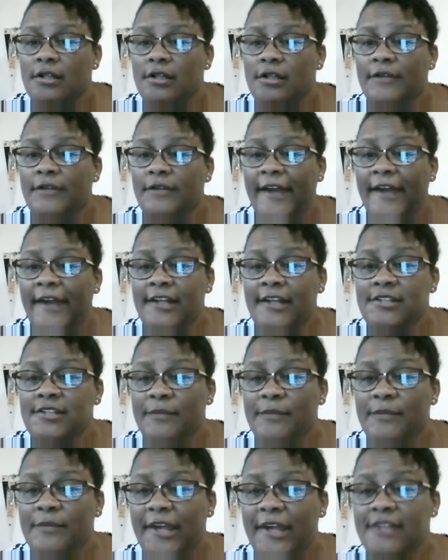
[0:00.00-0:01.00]
That is
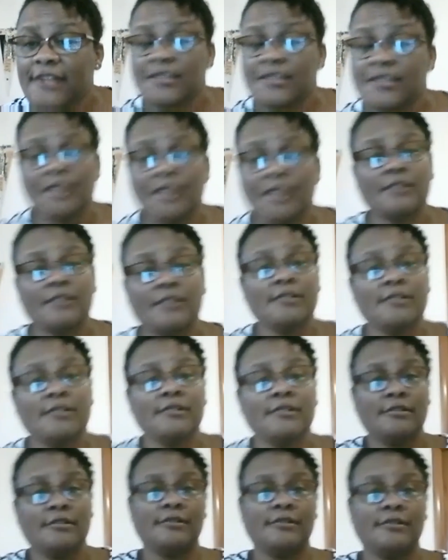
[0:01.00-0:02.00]
amazing.
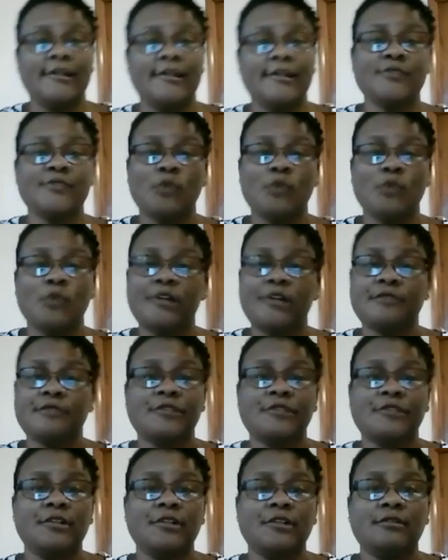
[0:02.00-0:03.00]
That's
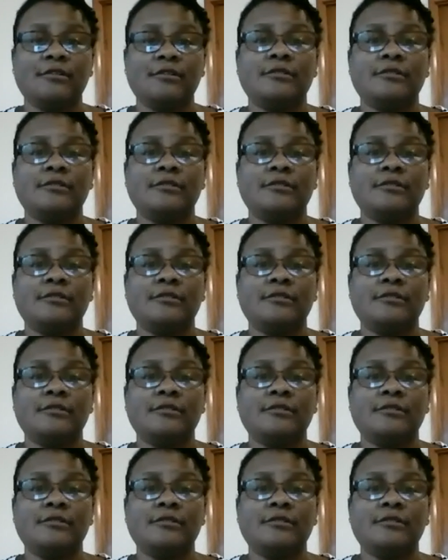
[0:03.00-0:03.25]
wonderful.